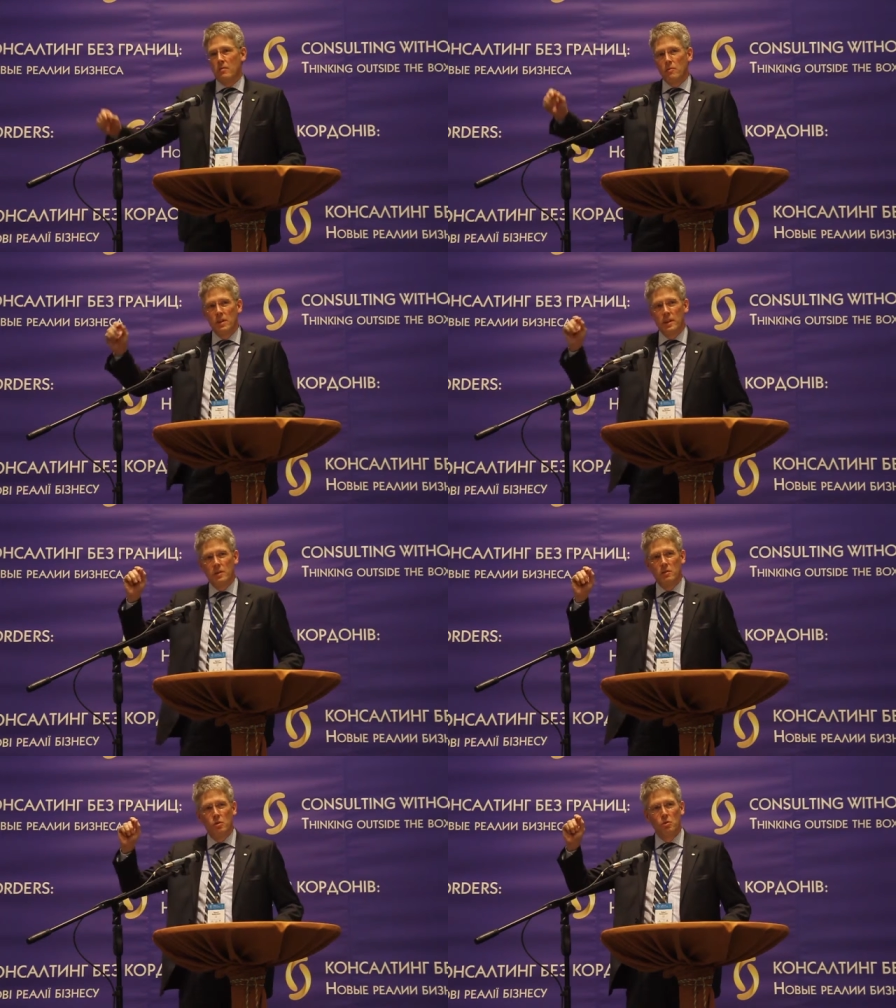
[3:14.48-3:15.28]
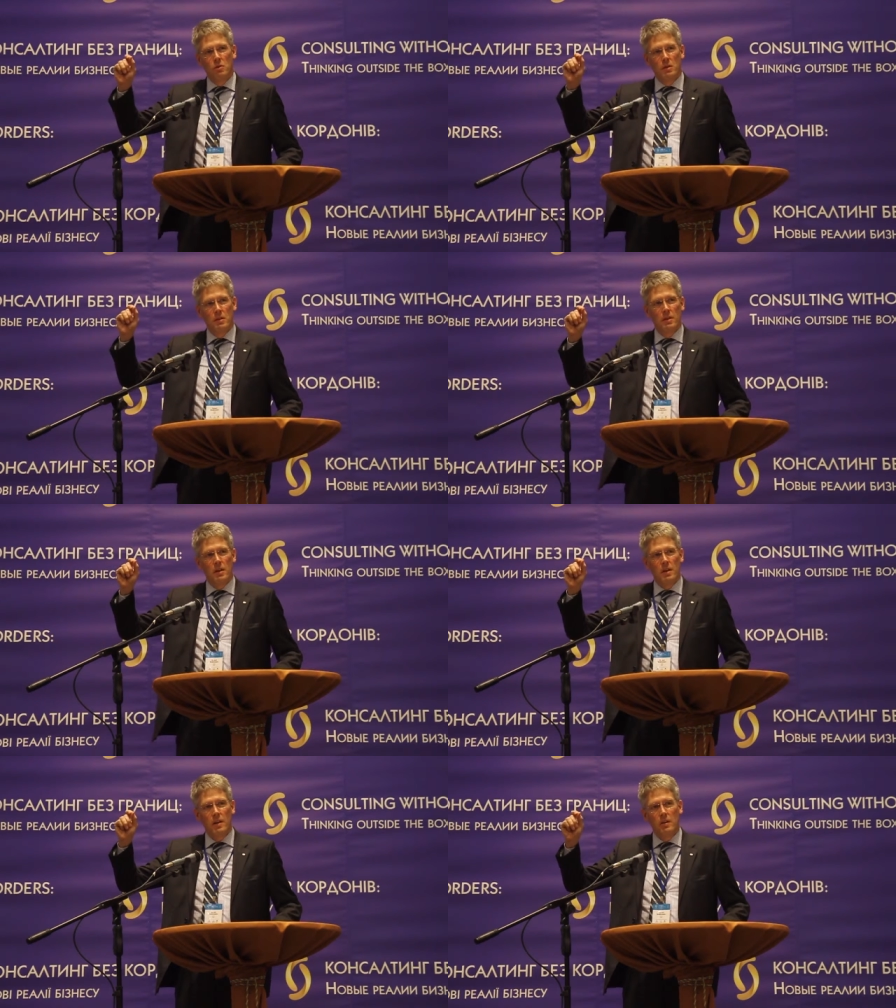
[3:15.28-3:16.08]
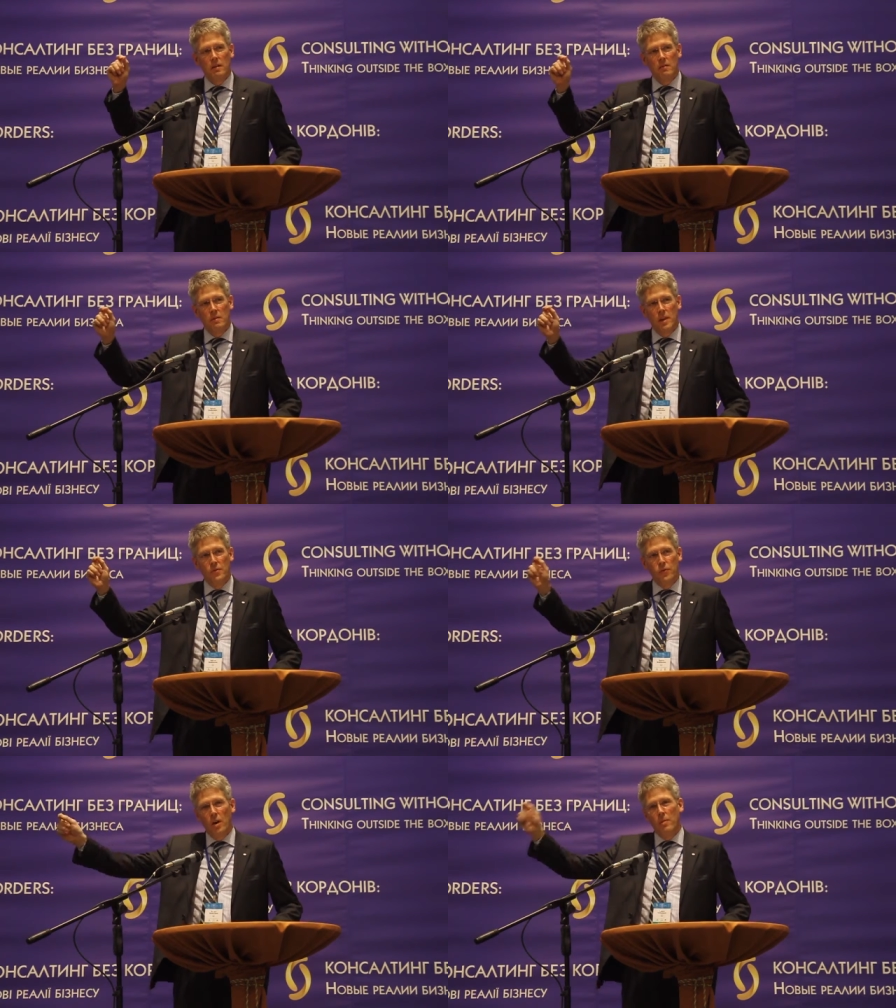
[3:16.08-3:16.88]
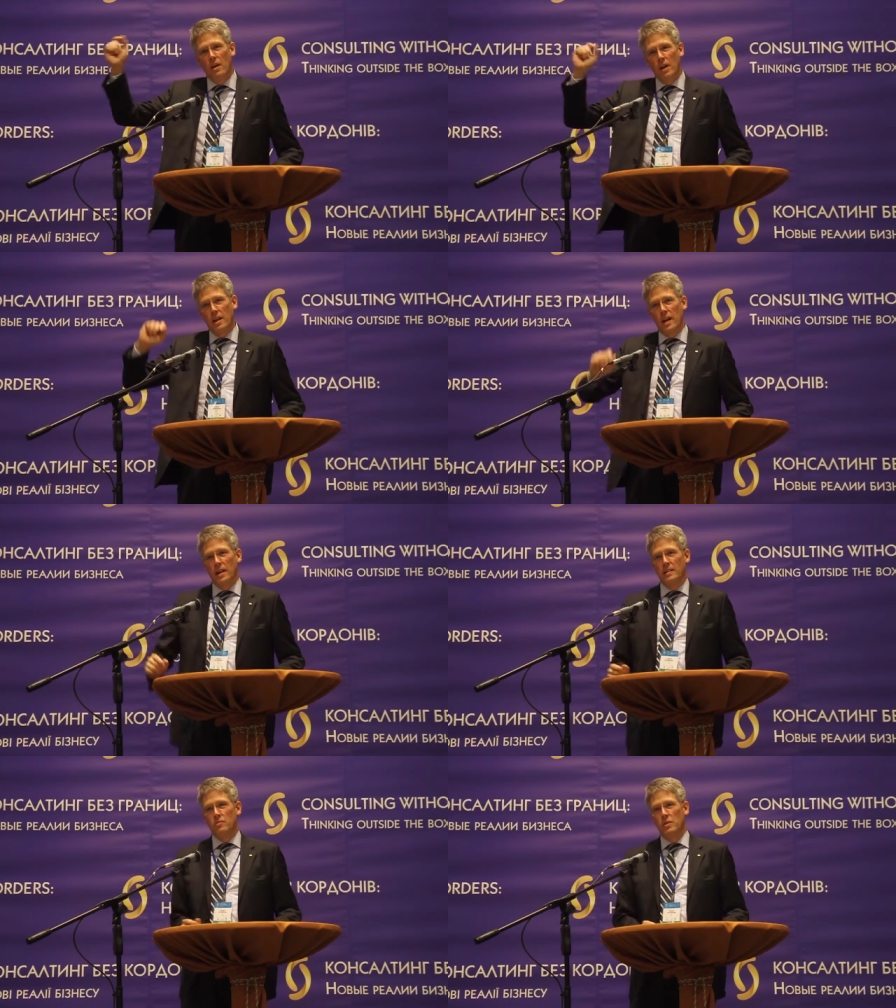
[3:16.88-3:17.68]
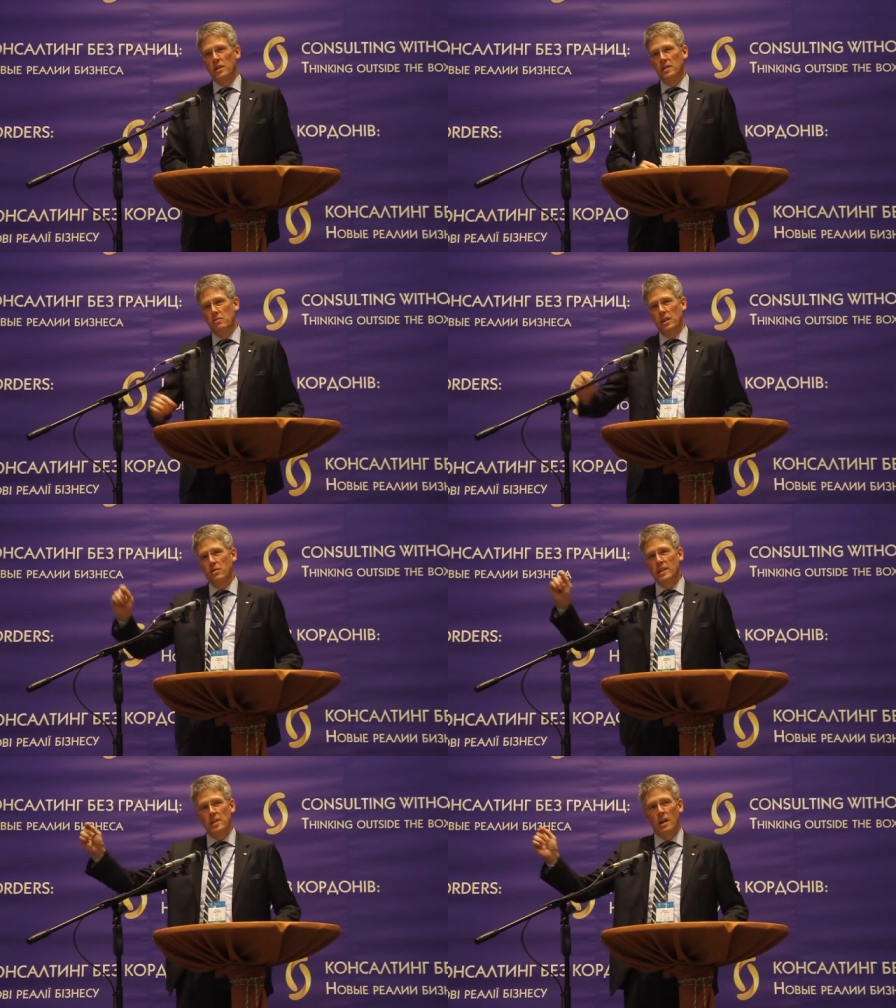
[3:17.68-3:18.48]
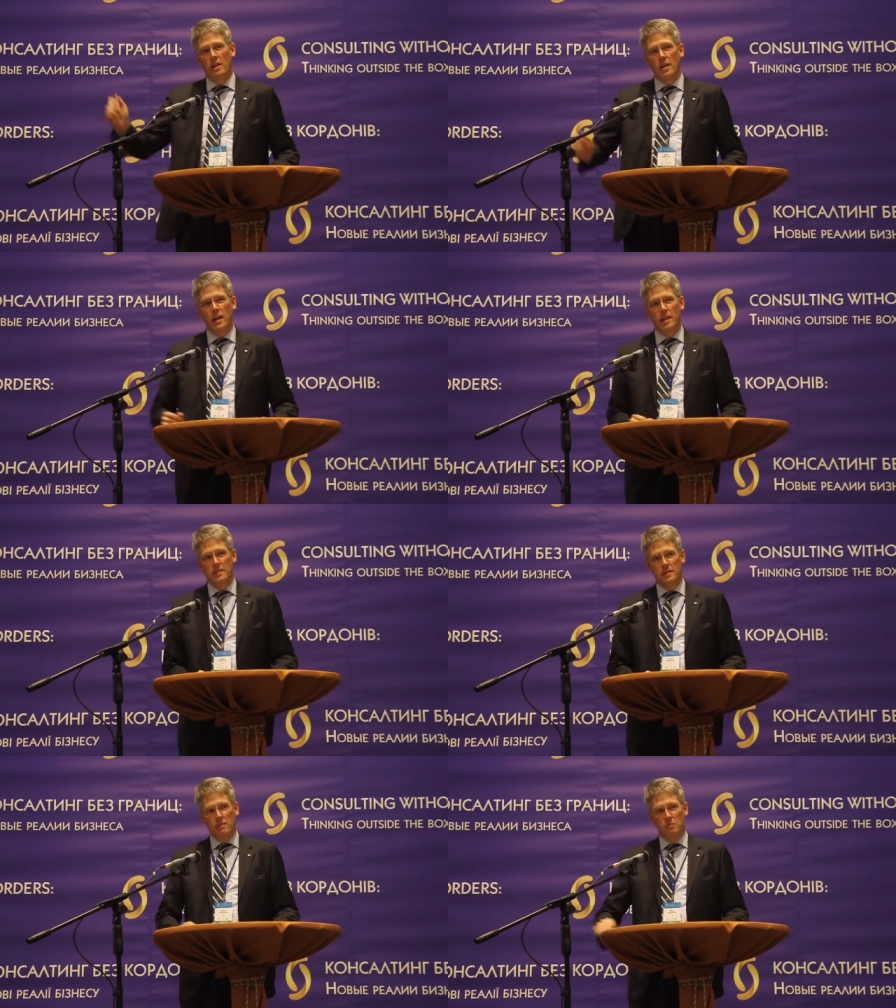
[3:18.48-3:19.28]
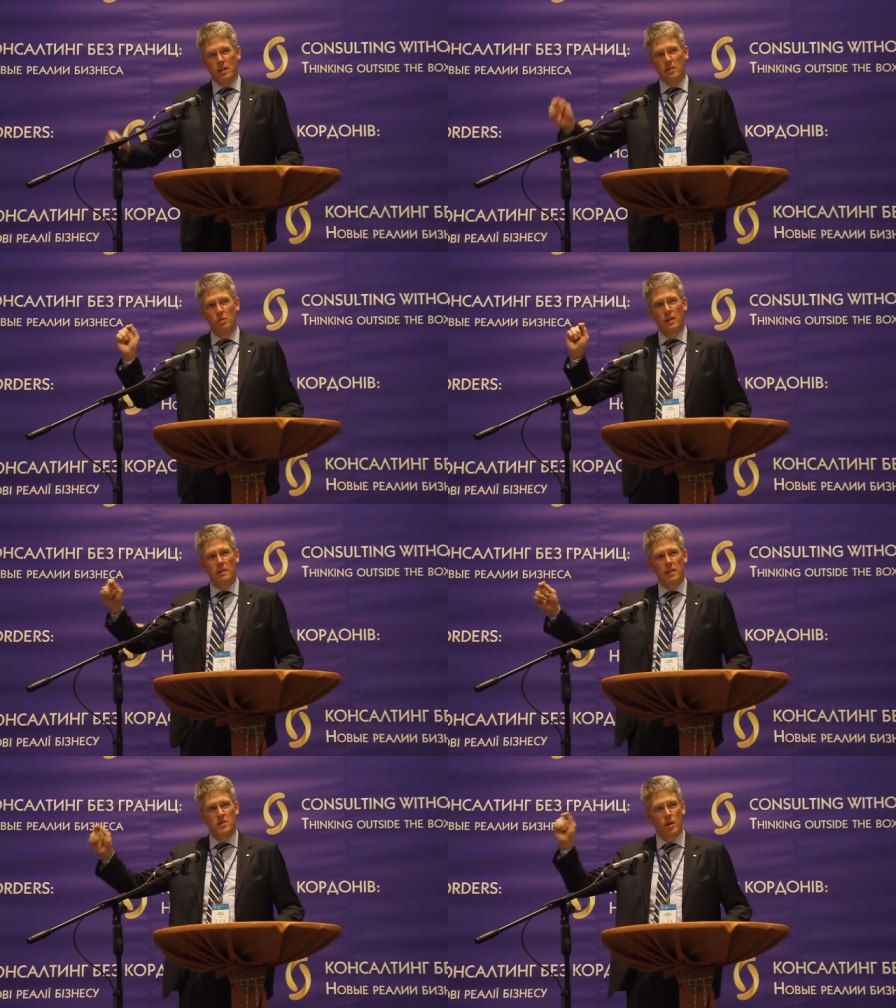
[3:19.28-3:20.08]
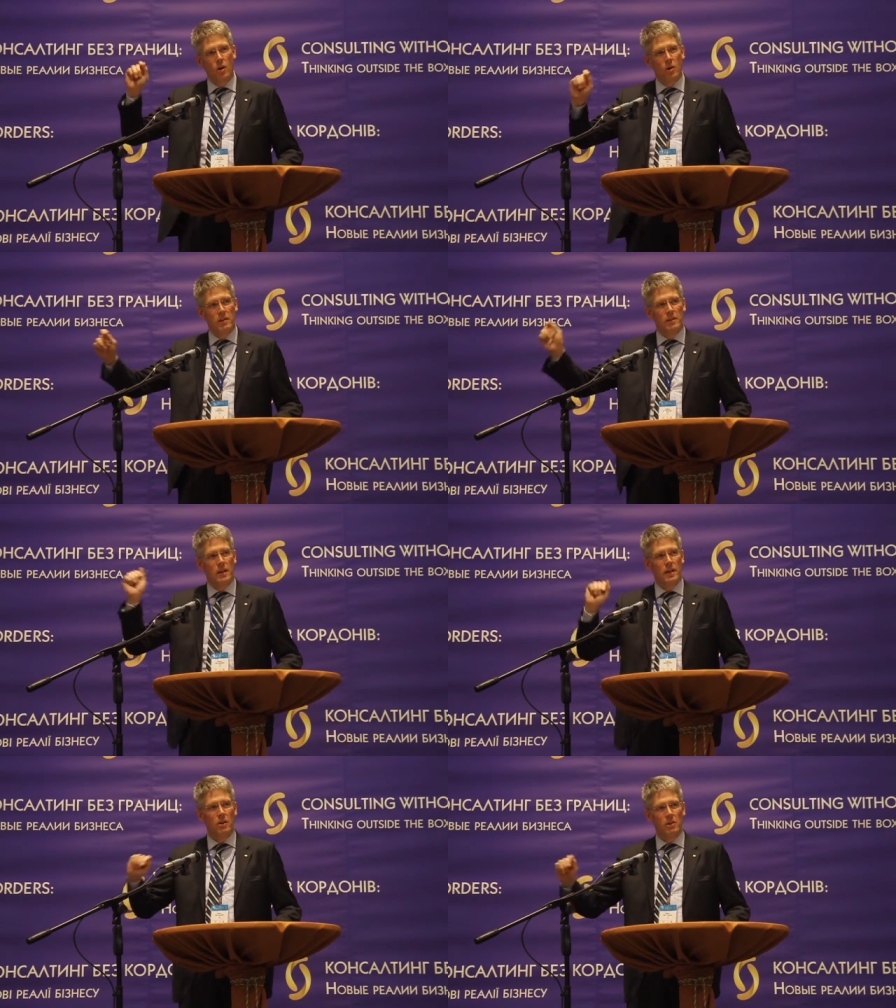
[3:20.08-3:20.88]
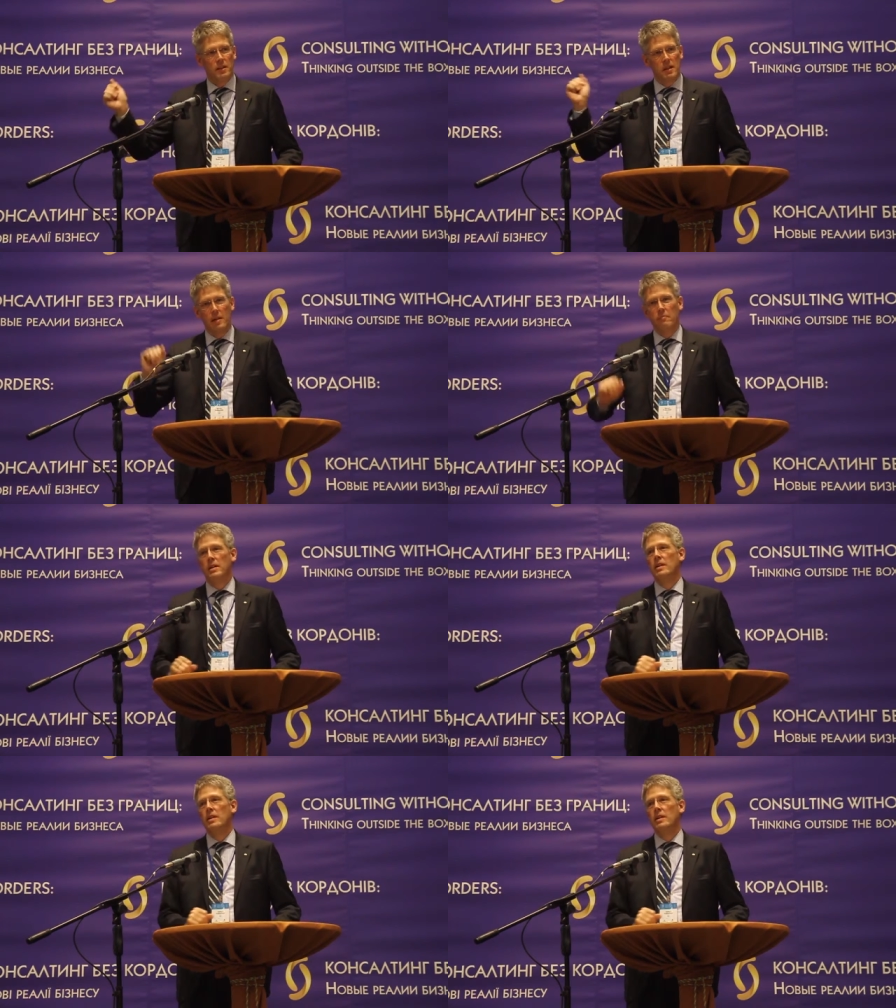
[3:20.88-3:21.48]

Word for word: We need to inform our clients, we need to address our clients that we are doing this all the day, all the time.